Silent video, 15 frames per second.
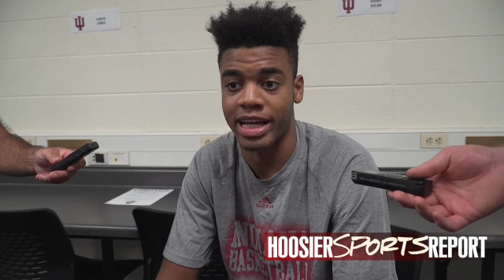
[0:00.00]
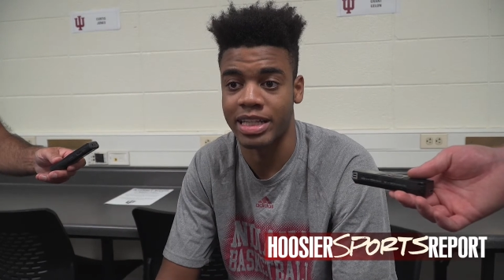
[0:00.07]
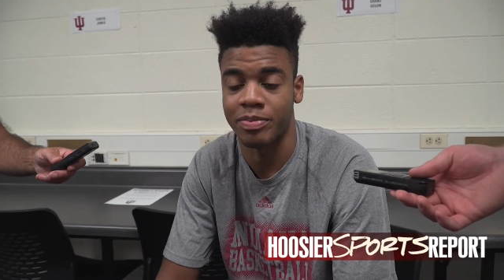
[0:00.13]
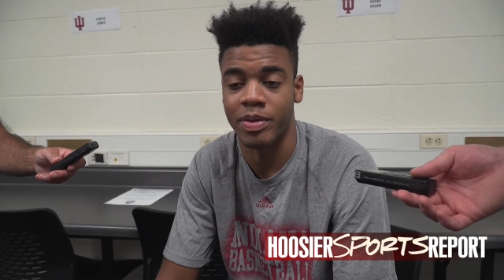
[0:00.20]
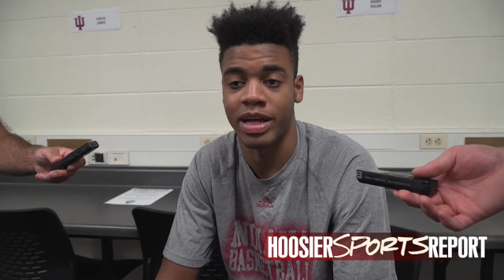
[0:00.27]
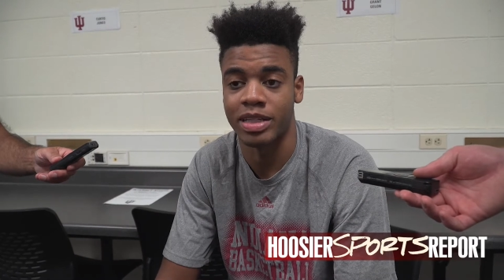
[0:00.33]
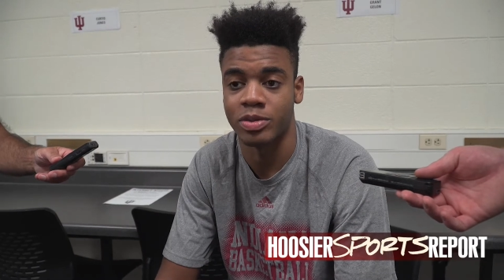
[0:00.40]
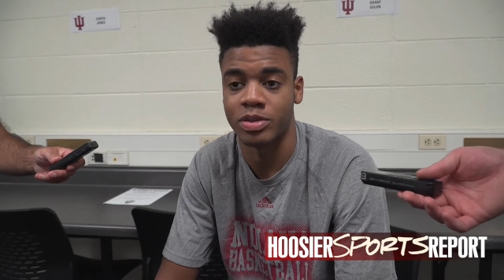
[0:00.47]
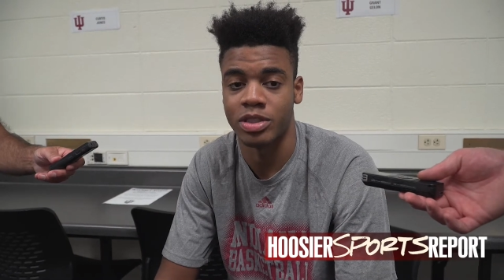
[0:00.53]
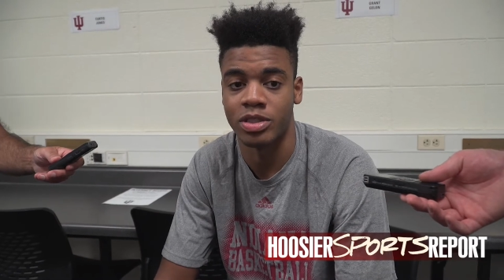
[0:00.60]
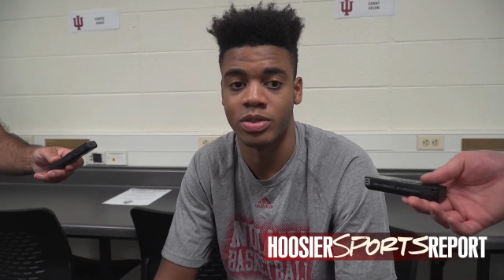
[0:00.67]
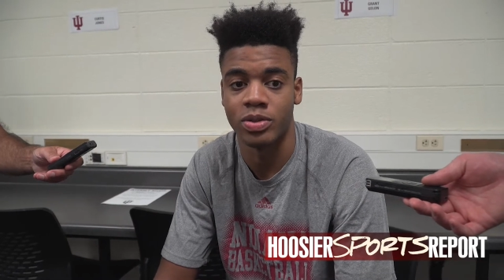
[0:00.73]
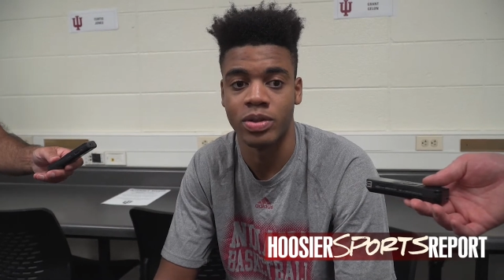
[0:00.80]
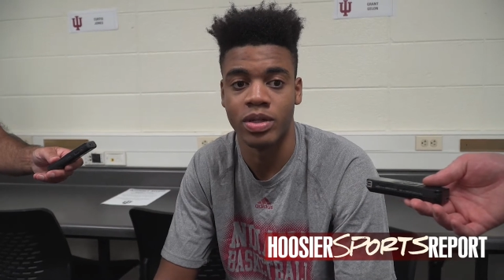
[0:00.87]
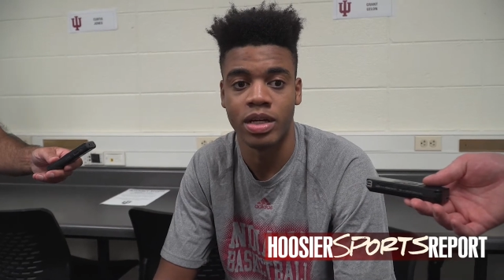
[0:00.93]
I had to pass with
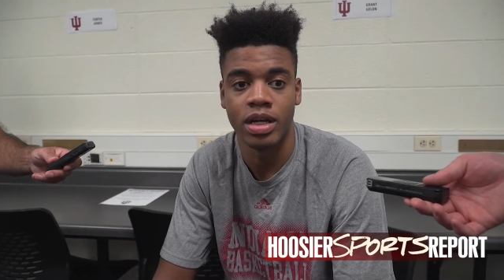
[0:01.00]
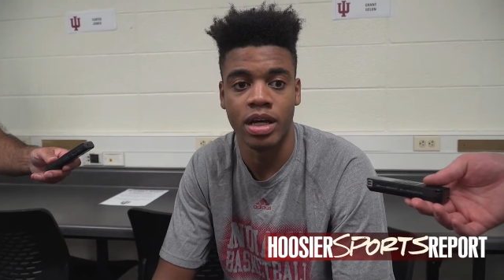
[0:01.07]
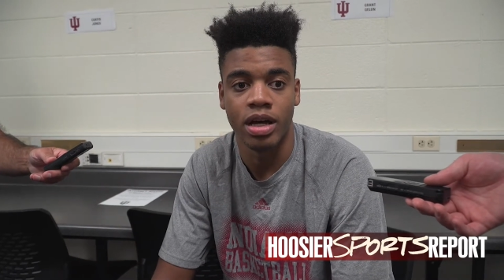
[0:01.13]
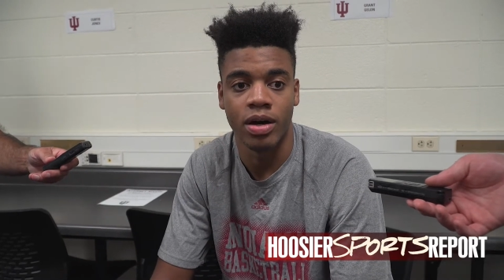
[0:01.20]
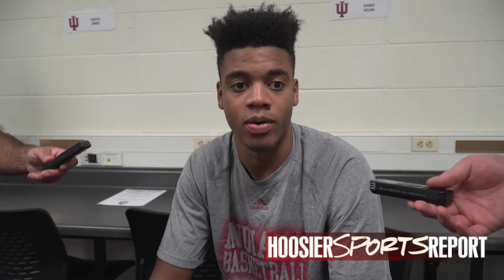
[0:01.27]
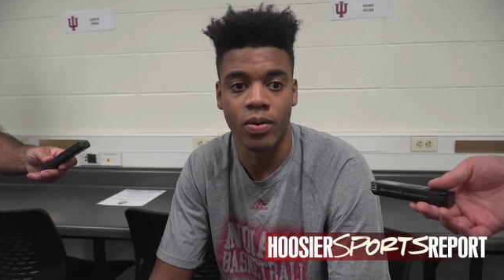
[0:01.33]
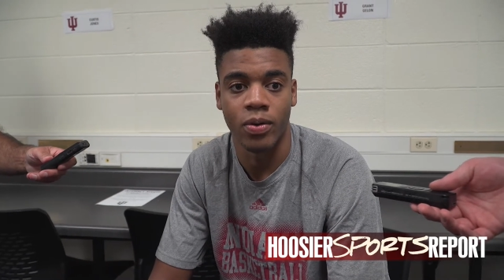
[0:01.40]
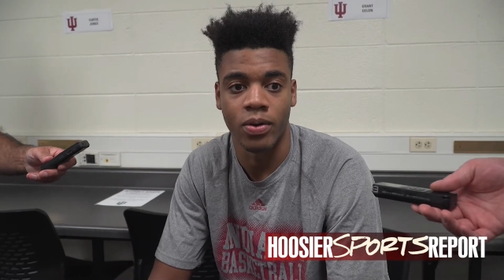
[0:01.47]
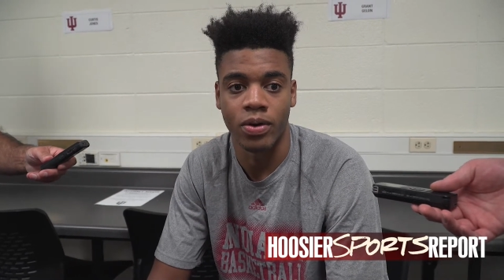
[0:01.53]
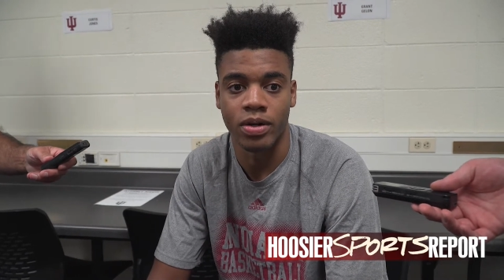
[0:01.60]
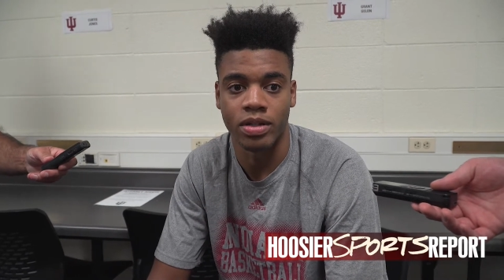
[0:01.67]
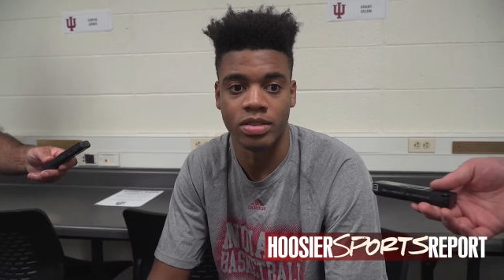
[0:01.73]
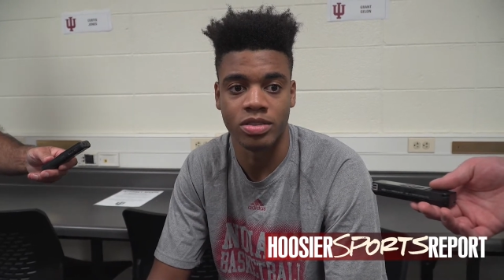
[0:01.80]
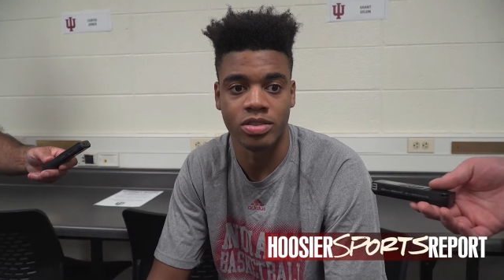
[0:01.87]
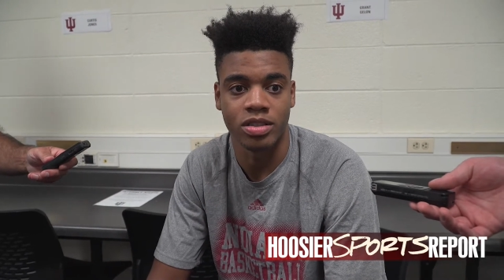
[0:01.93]
two,
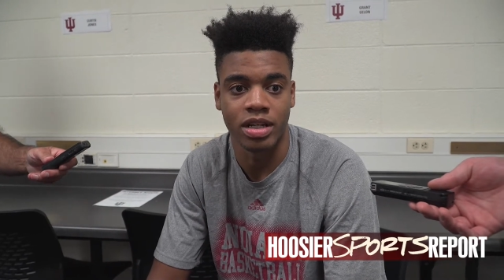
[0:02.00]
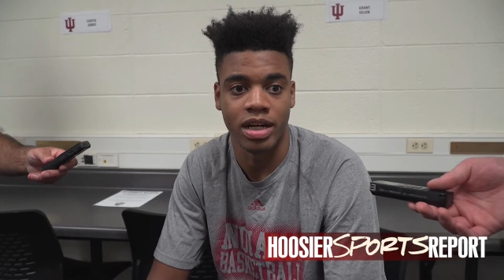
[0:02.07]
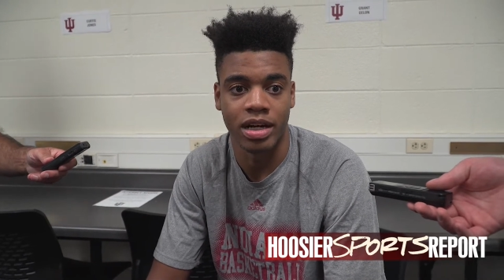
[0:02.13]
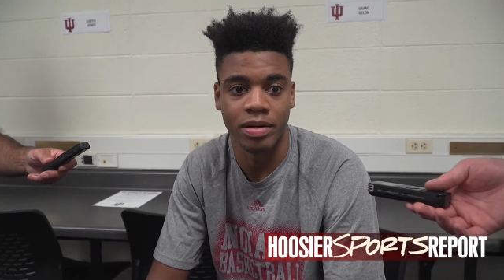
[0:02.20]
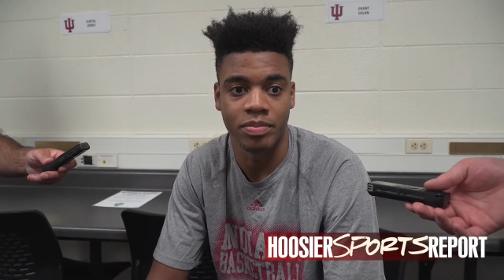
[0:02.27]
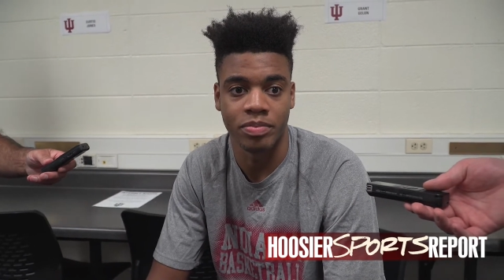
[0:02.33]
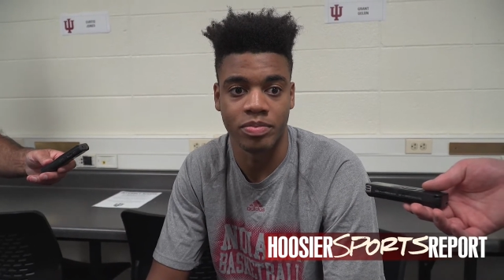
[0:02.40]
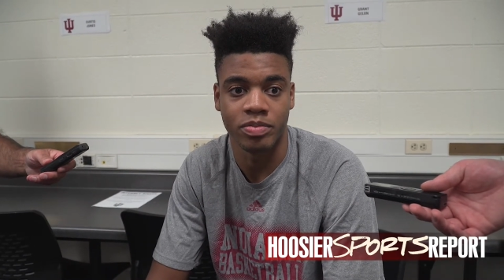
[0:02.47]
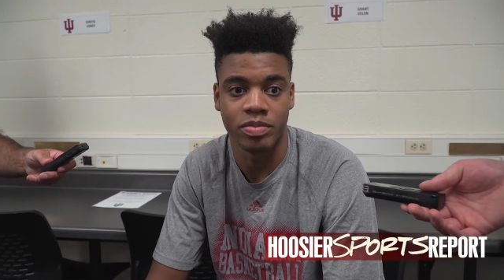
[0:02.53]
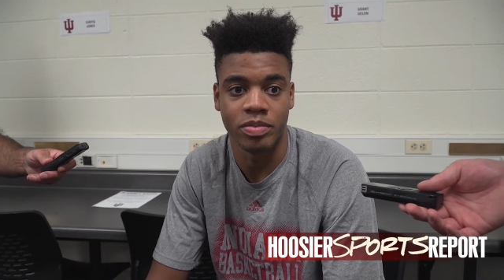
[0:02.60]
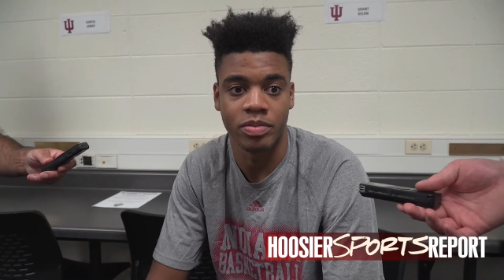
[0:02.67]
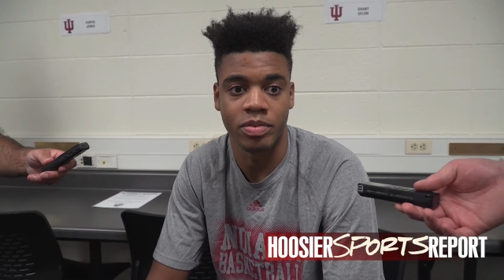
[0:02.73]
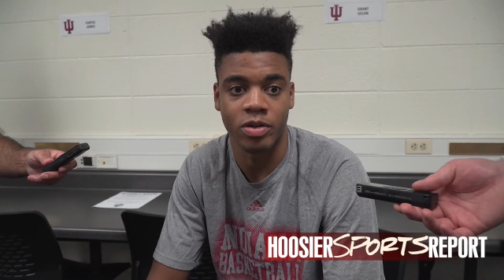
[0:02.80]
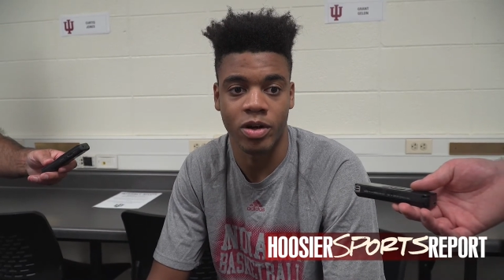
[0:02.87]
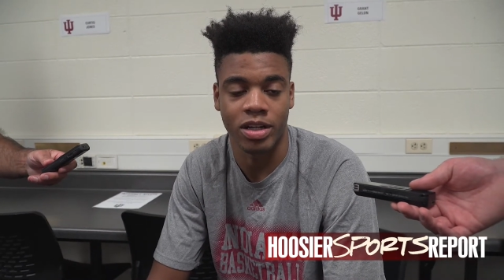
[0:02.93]
or um,
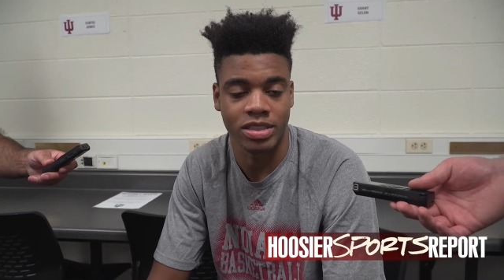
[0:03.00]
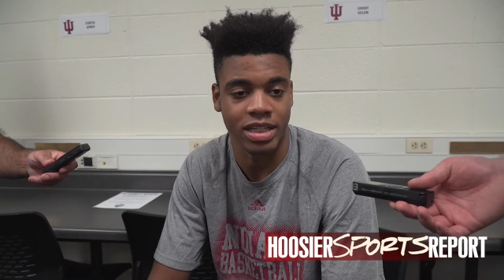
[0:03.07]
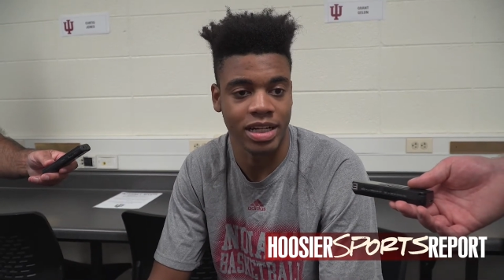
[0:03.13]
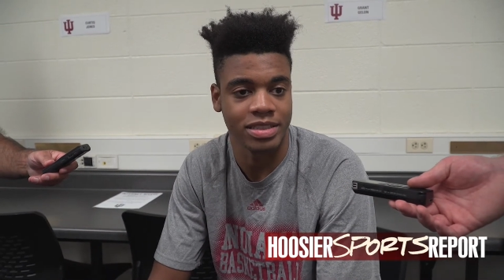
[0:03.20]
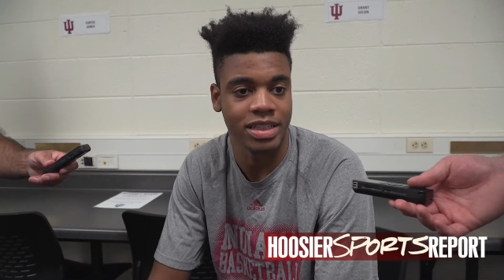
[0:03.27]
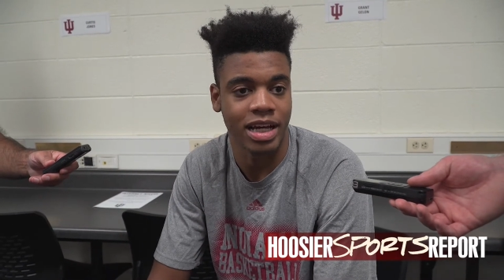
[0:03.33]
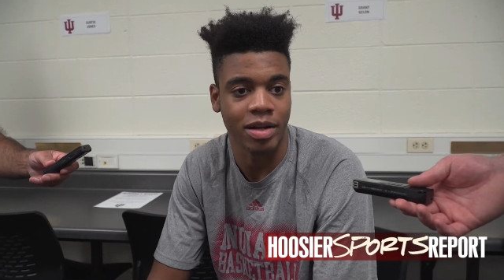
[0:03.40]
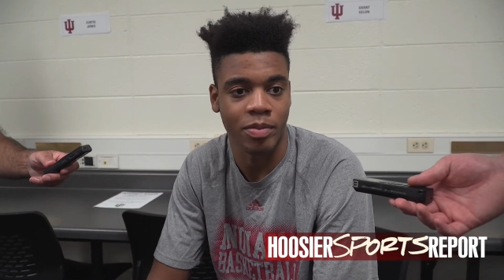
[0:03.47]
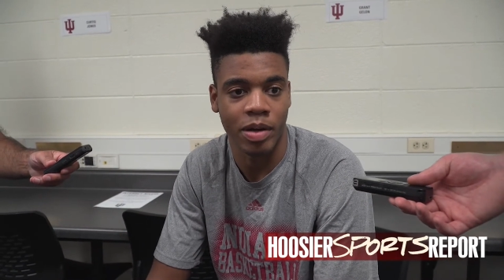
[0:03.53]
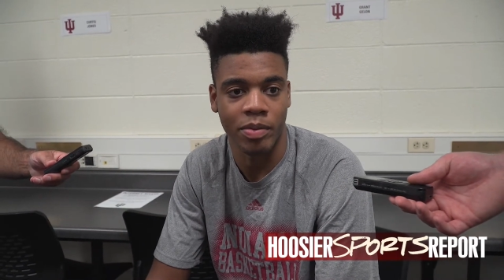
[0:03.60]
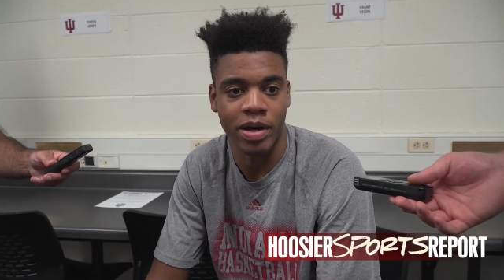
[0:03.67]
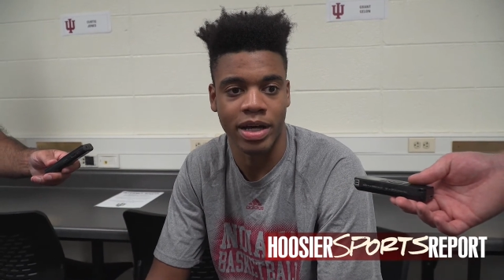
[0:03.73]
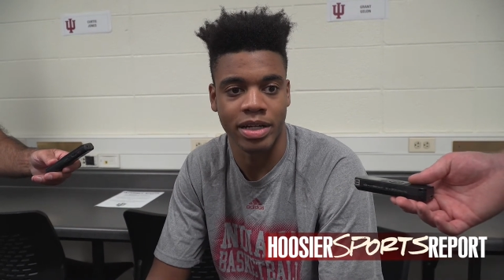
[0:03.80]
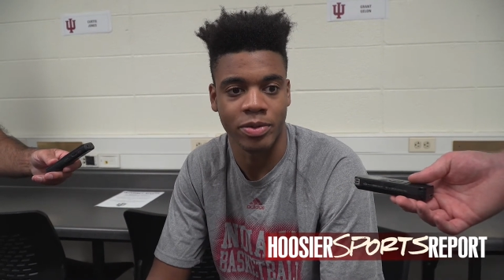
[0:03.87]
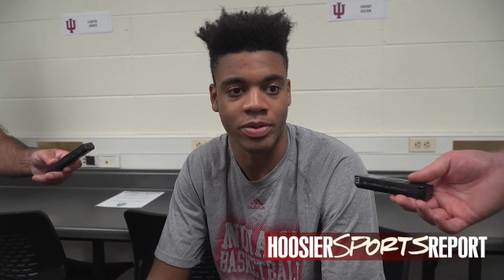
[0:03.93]
crossing outside of my
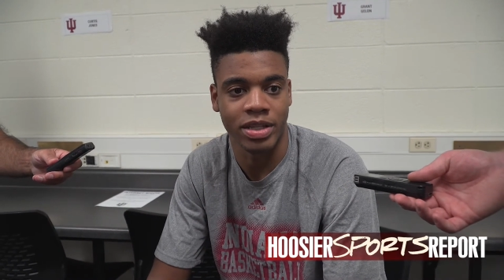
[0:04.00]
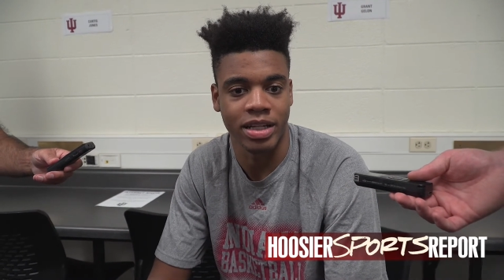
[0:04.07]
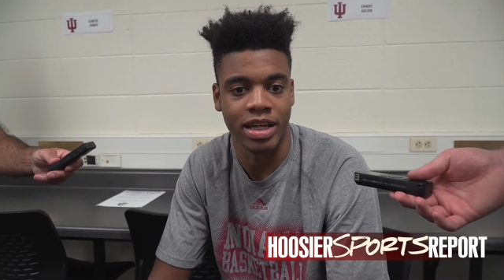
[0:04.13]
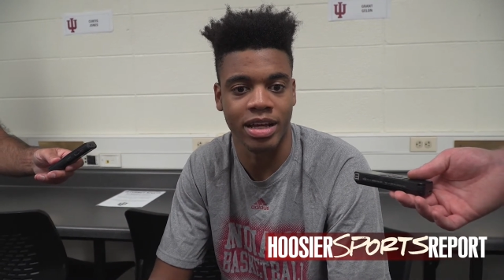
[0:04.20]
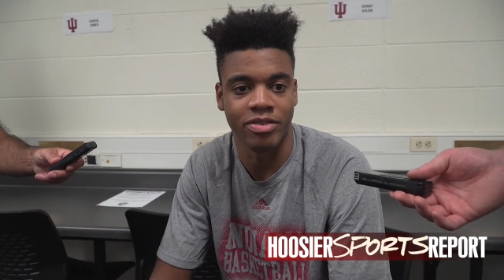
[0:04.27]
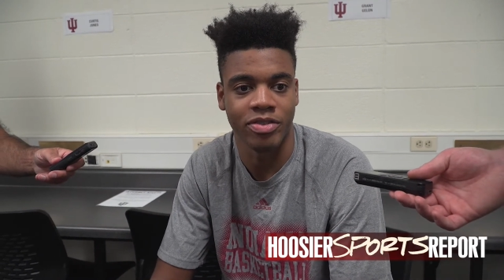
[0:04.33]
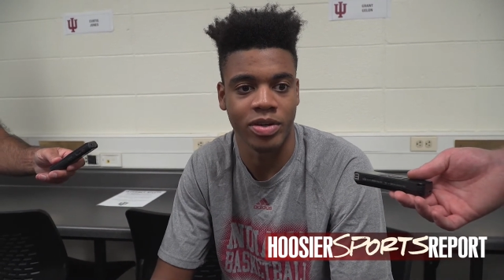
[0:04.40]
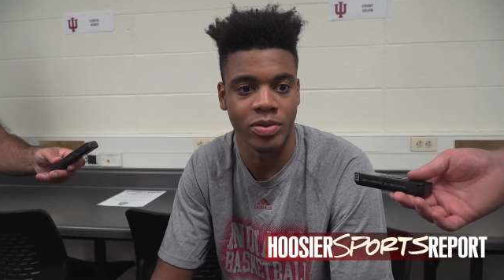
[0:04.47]
body with the left.